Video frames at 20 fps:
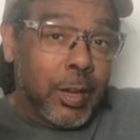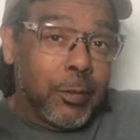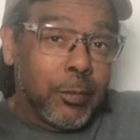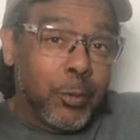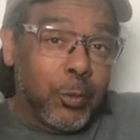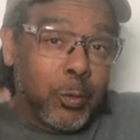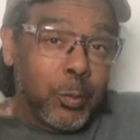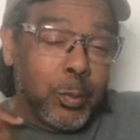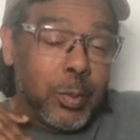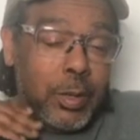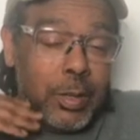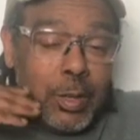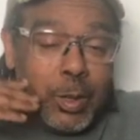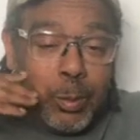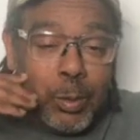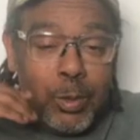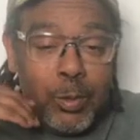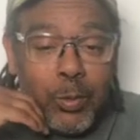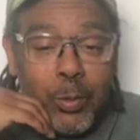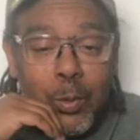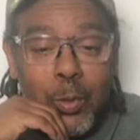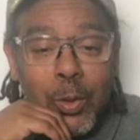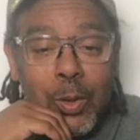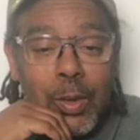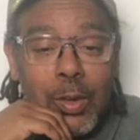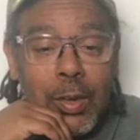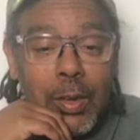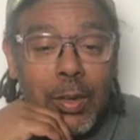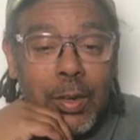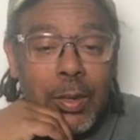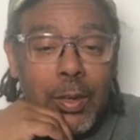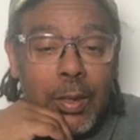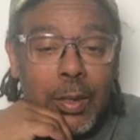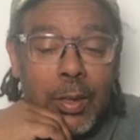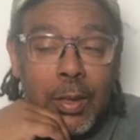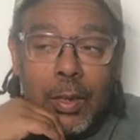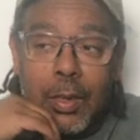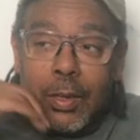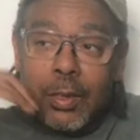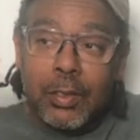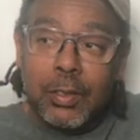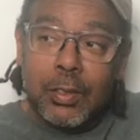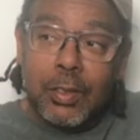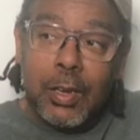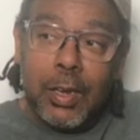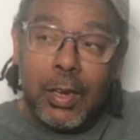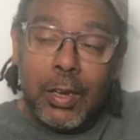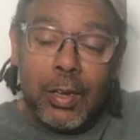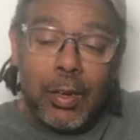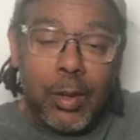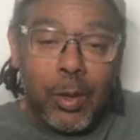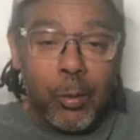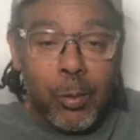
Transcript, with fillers: if you've been here before. Today, uh,